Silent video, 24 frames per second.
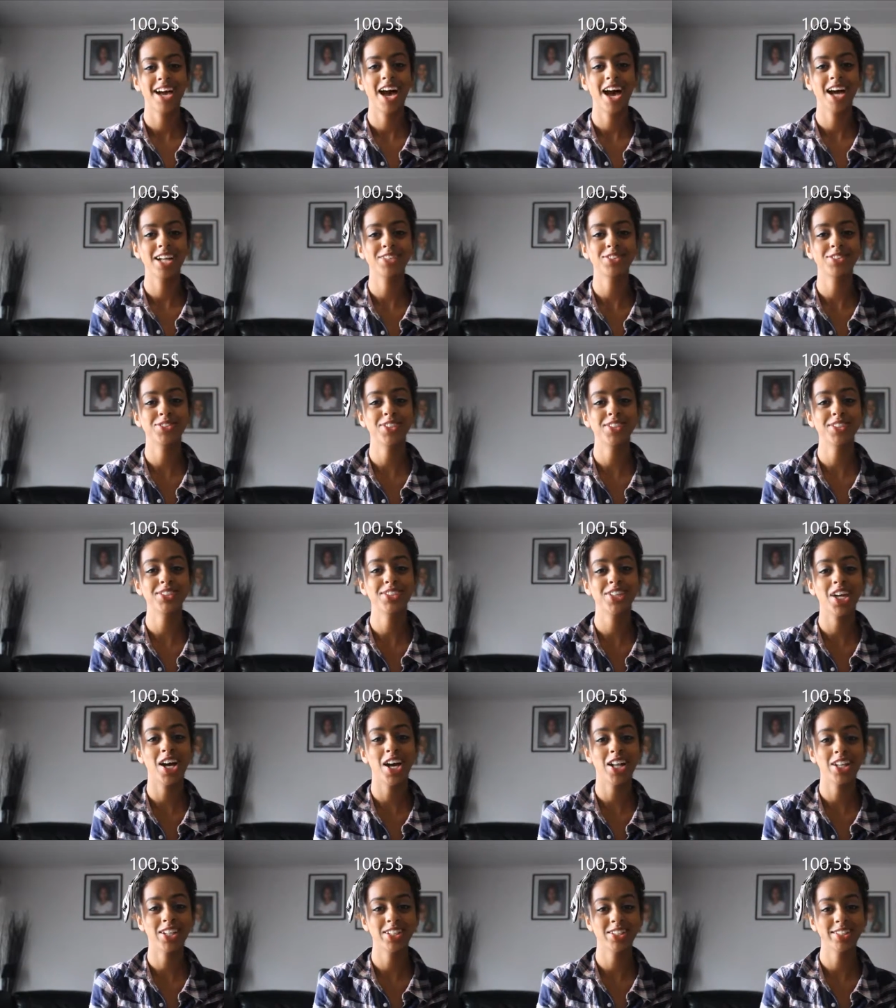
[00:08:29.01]
one hundred
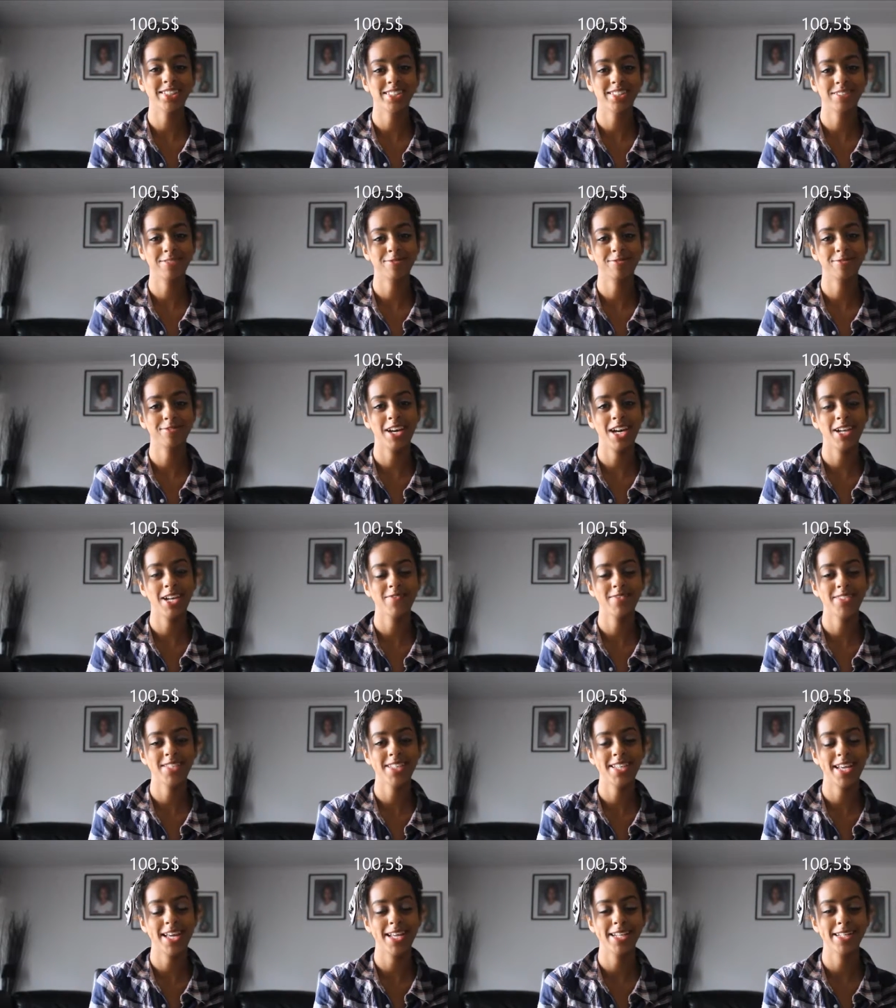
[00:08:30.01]
dollars and five
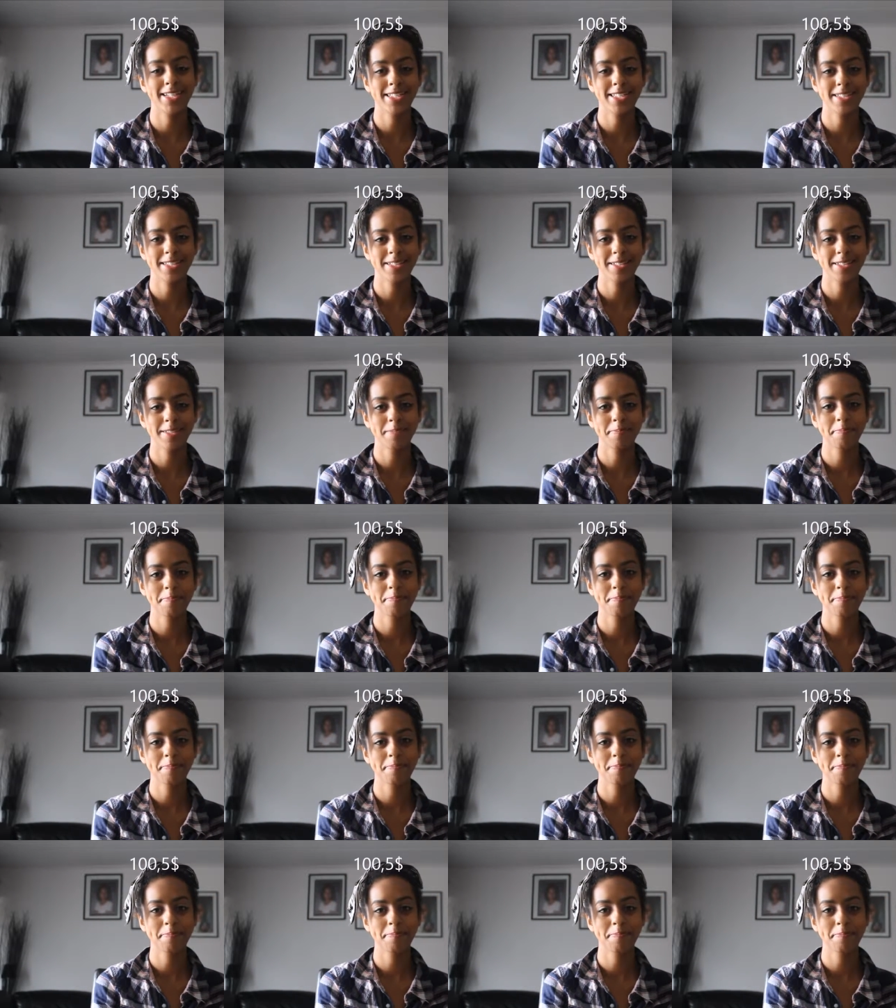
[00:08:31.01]
cents.